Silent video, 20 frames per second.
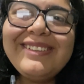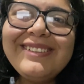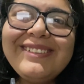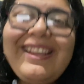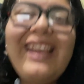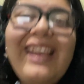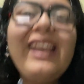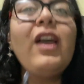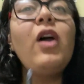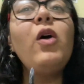
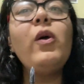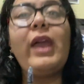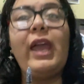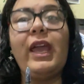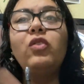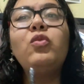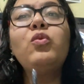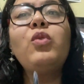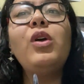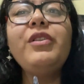Like,
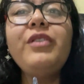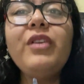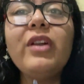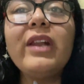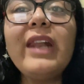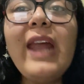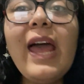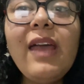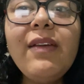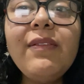okay, throughout your
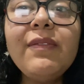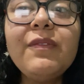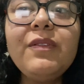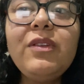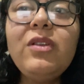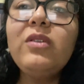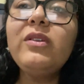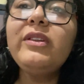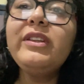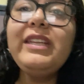life,
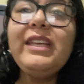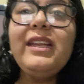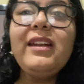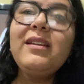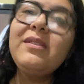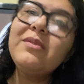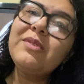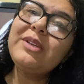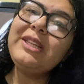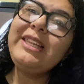you
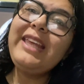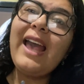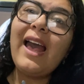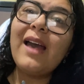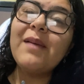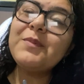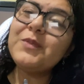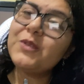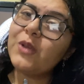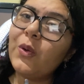didn't really
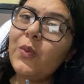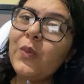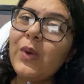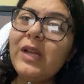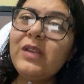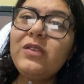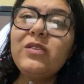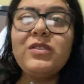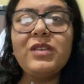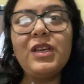have
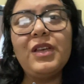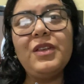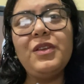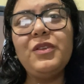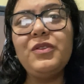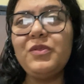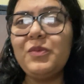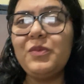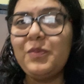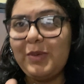someone to tell you
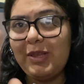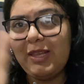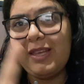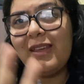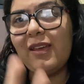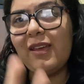to be like,